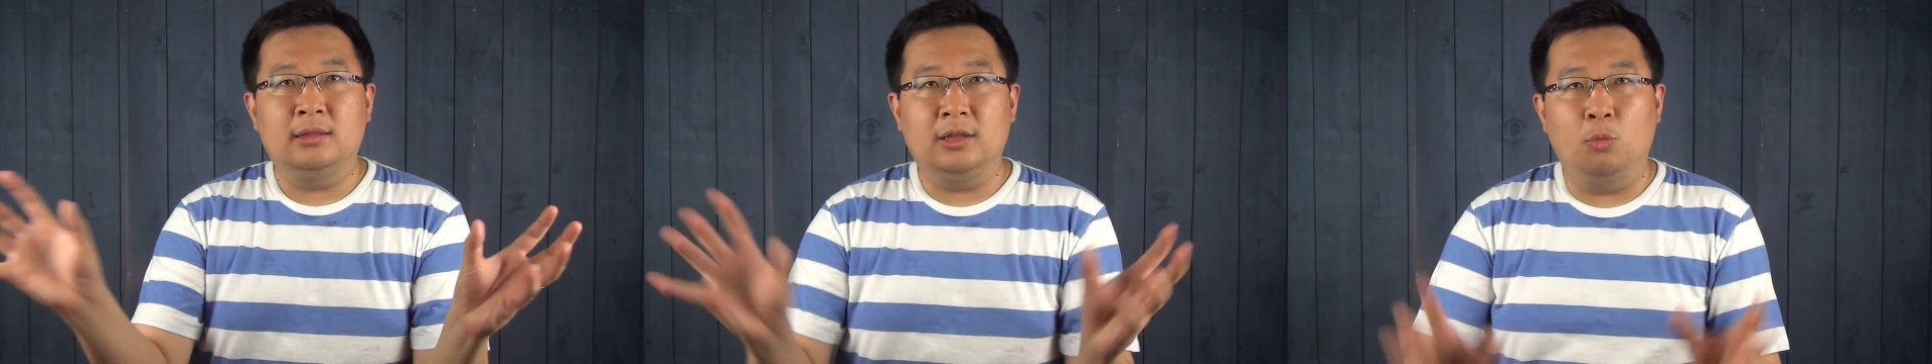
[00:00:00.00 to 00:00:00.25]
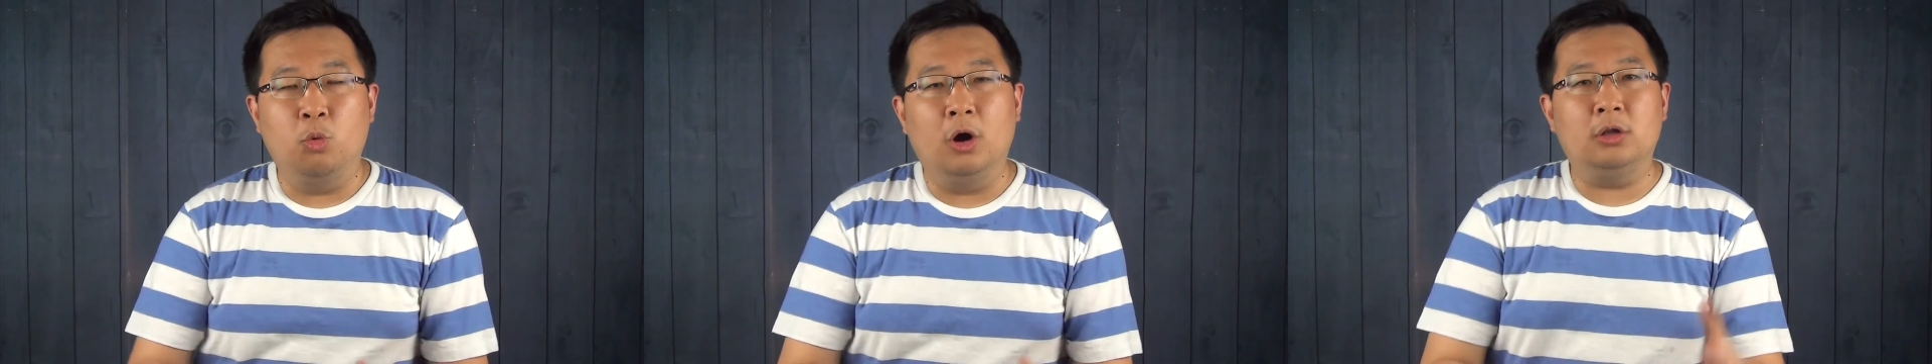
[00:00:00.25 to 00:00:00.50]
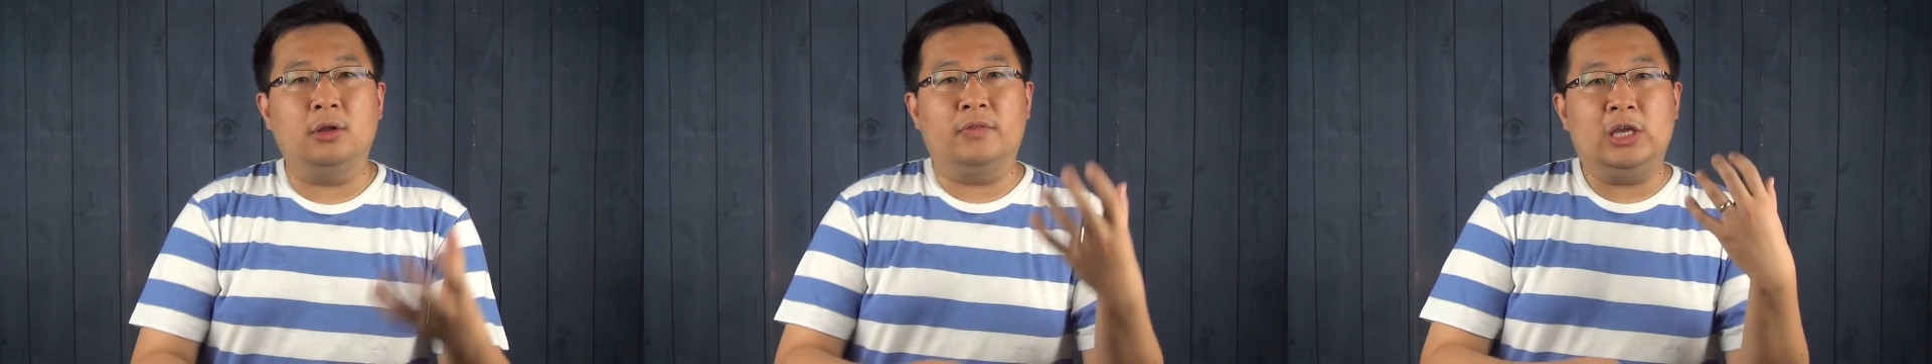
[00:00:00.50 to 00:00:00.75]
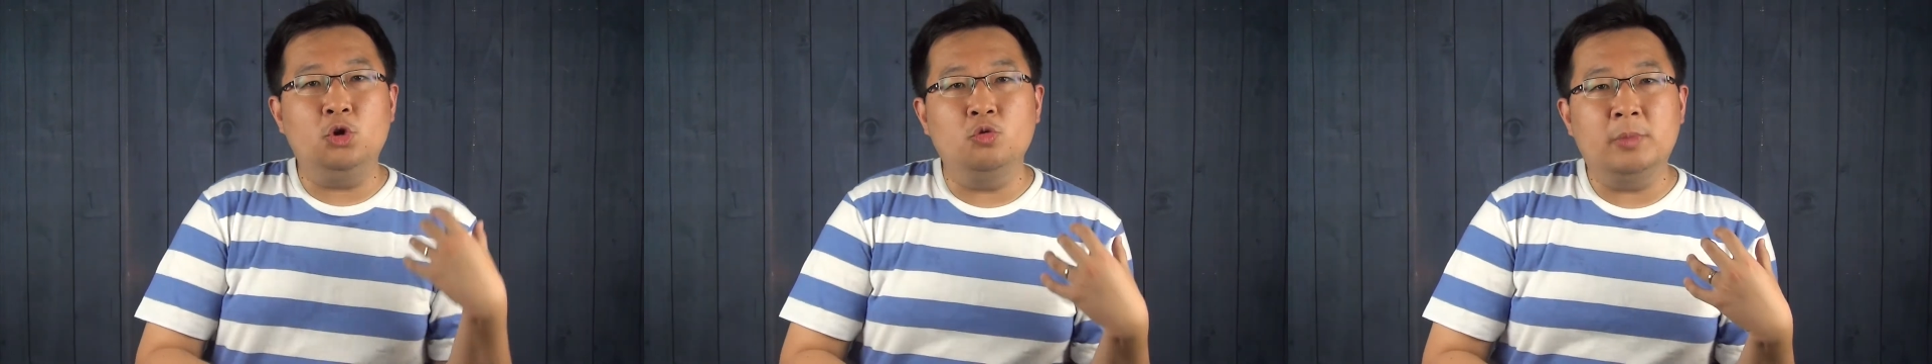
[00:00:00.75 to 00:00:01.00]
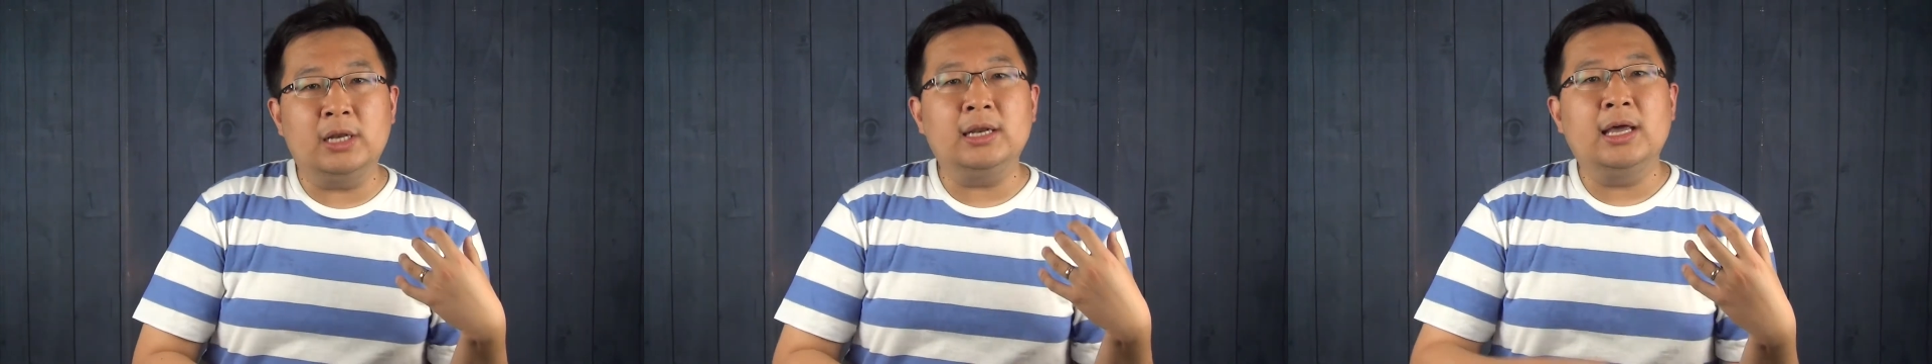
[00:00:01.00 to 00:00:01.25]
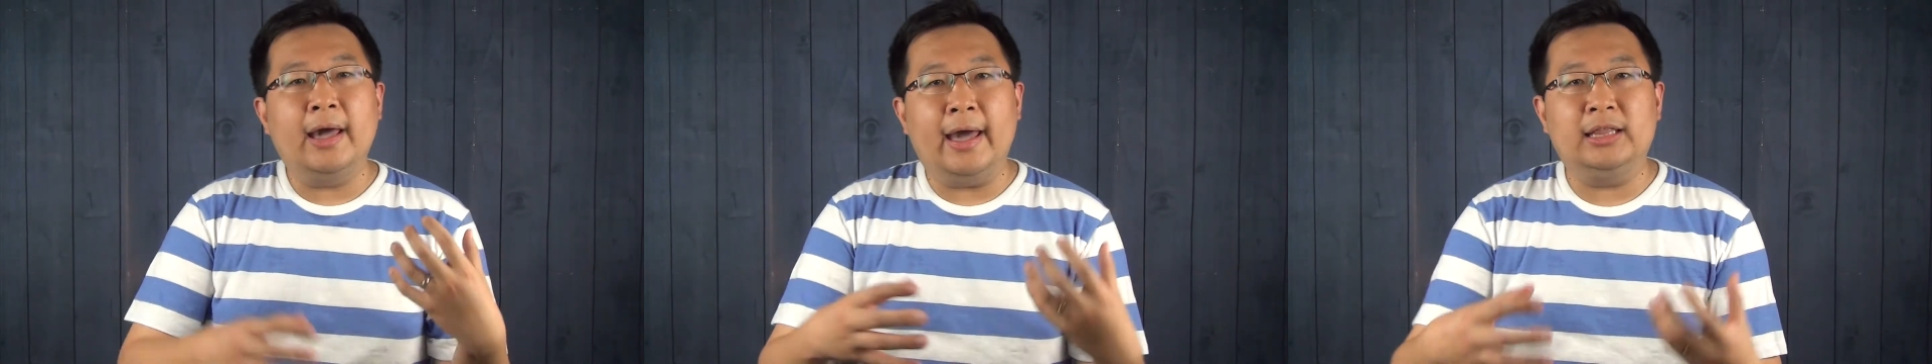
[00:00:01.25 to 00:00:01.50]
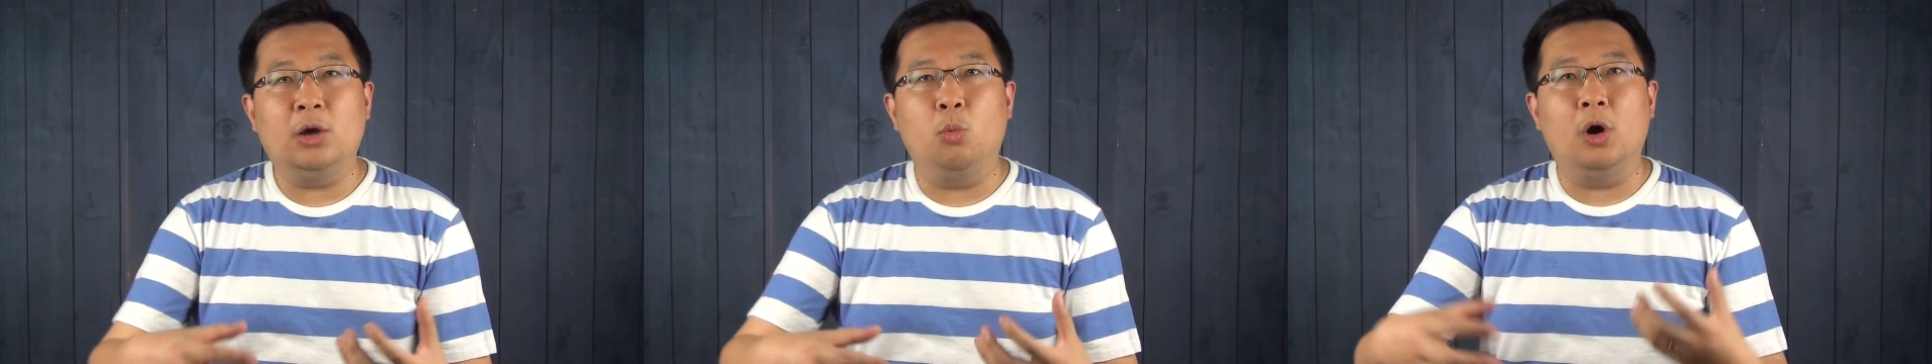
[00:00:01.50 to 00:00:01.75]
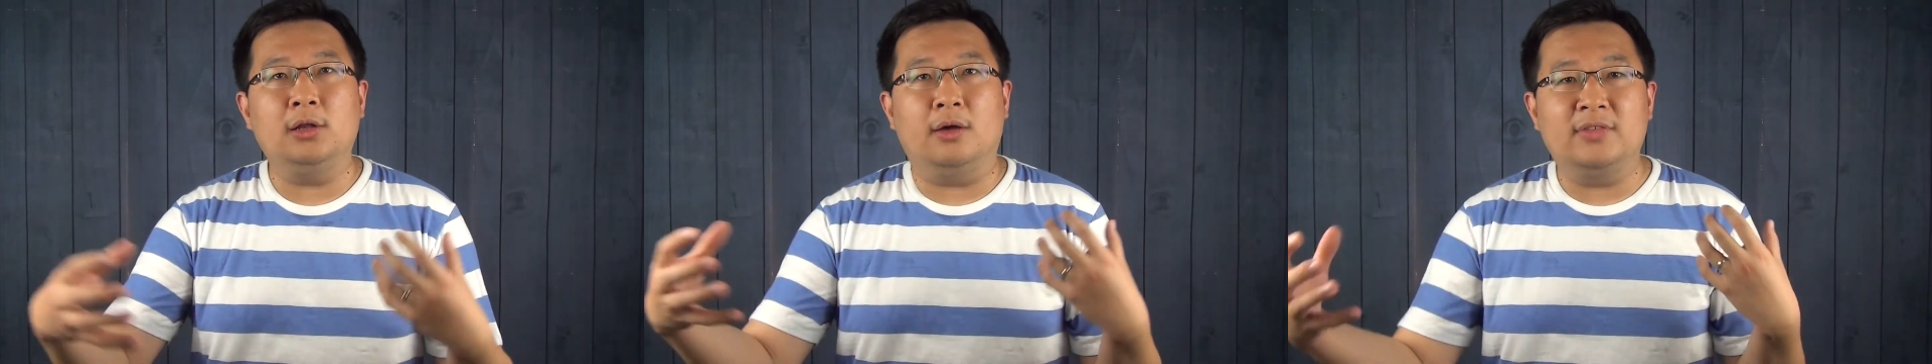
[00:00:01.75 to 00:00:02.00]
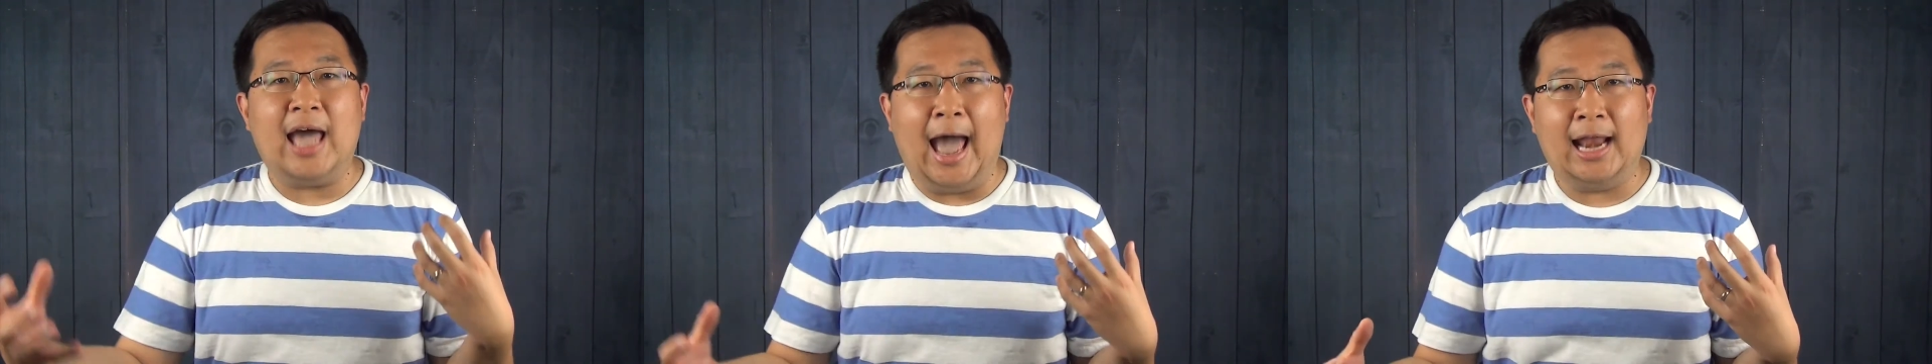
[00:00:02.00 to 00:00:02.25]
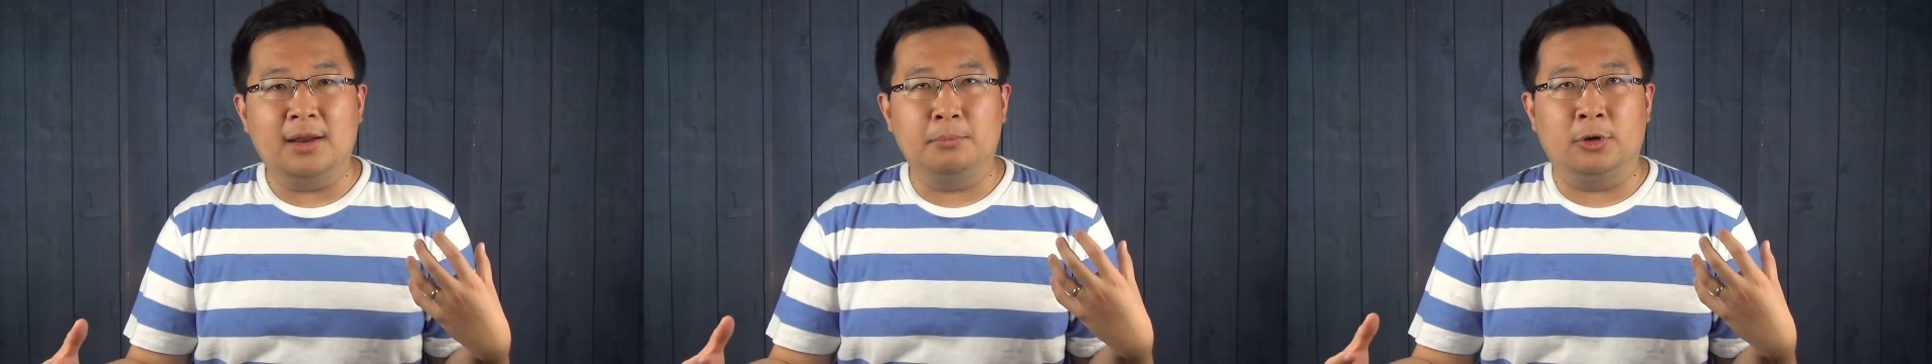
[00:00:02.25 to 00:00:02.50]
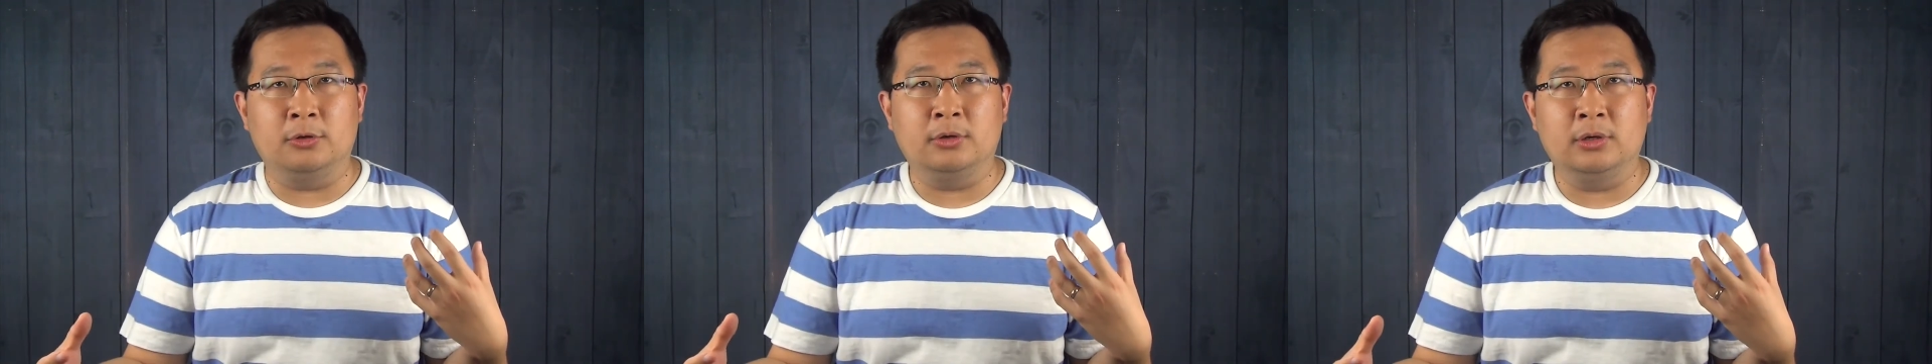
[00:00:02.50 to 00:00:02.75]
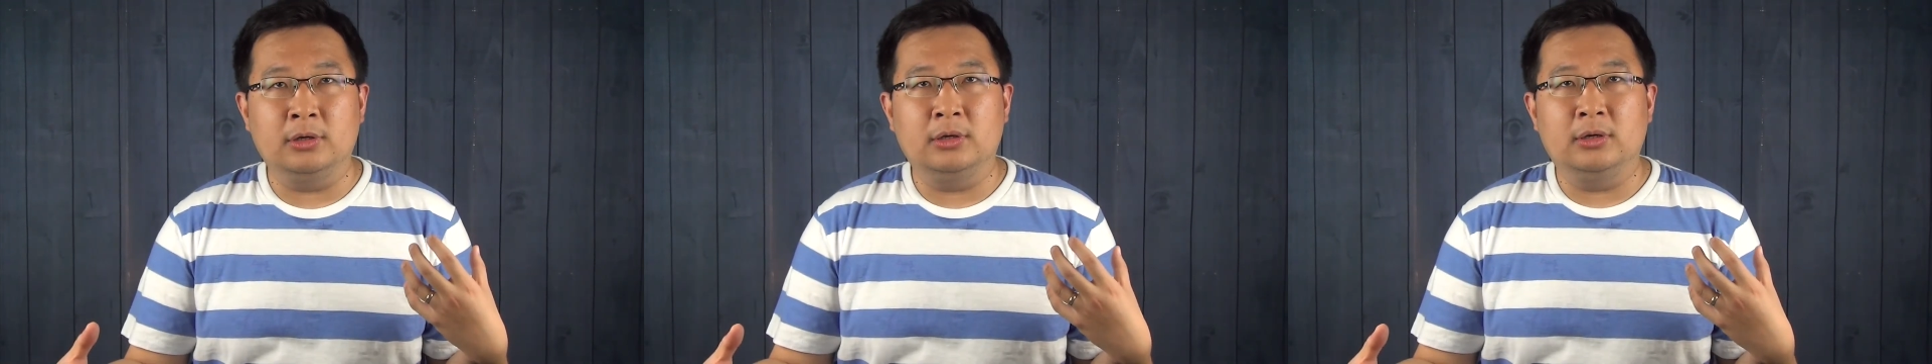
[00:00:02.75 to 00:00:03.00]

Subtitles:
The world of the human and the world of the animal.